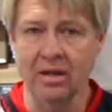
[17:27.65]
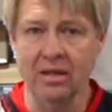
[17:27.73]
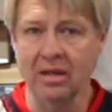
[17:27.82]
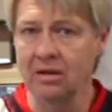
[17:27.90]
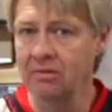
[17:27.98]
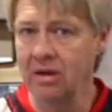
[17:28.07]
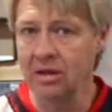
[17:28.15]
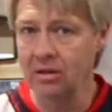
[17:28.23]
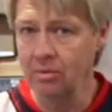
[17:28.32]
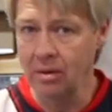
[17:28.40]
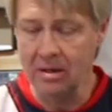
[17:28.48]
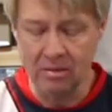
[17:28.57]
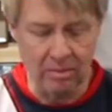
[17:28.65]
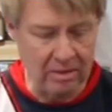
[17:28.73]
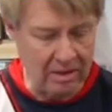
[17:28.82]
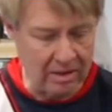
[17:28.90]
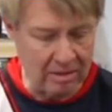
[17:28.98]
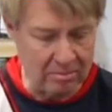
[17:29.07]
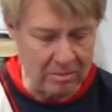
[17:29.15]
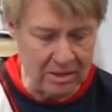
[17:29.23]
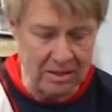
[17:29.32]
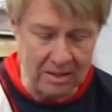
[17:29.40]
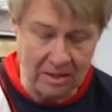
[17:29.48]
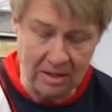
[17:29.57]
I can't evaluate it without it
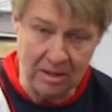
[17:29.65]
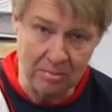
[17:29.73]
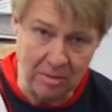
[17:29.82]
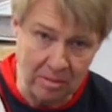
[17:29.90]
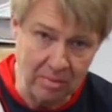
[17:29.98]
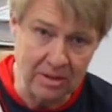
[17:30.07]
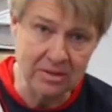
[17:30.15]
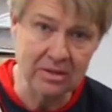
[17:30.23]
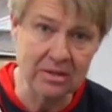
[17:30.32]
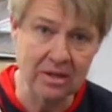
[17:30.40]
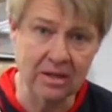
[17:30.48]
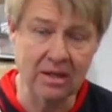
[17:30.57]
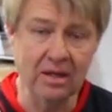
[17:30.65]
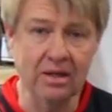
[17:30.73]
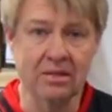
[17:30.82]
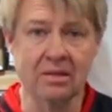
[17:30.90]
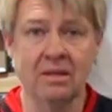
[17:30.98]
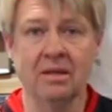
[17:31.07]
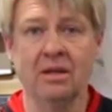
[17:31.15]
being in my presence. I can't